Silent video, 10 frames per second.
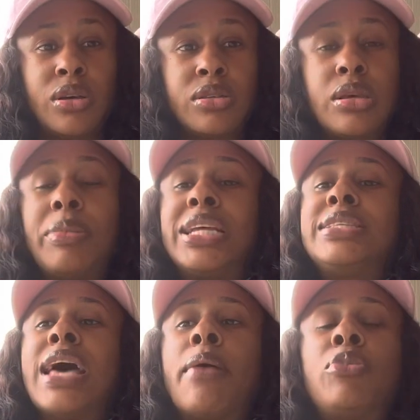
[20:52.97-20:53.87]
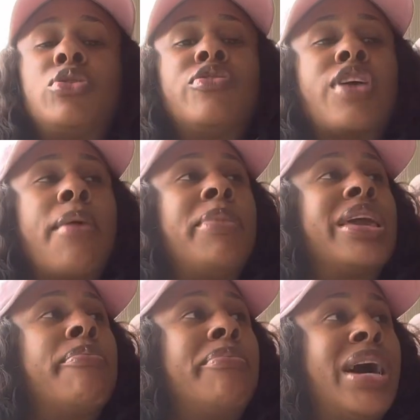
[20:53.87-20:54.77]
some of the time when you
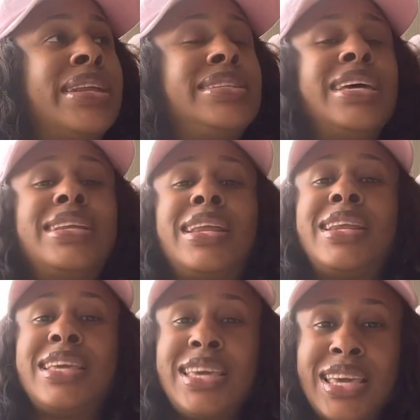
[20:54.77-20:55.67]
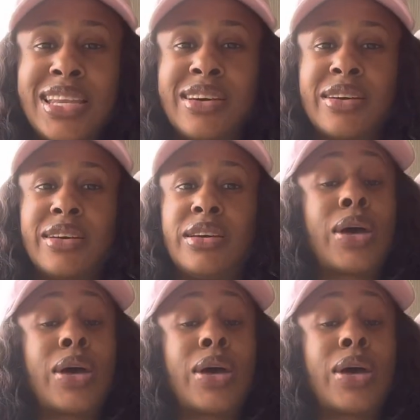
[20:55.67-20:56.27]
make a man take the lead.